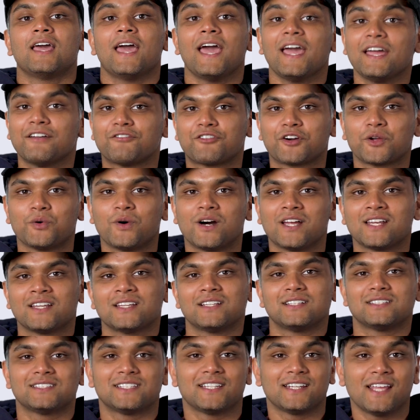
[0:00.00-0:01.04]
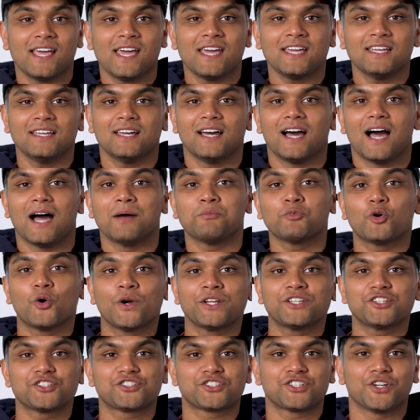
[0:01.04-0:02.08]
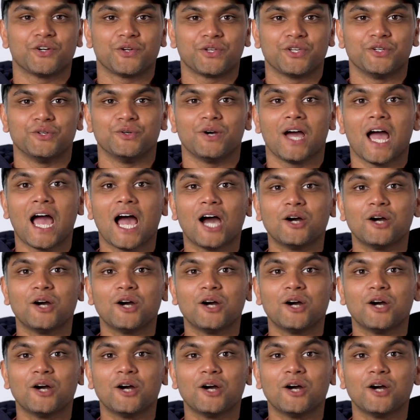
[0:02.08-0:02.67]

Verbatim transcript: Hey everyone, today I'm going to show you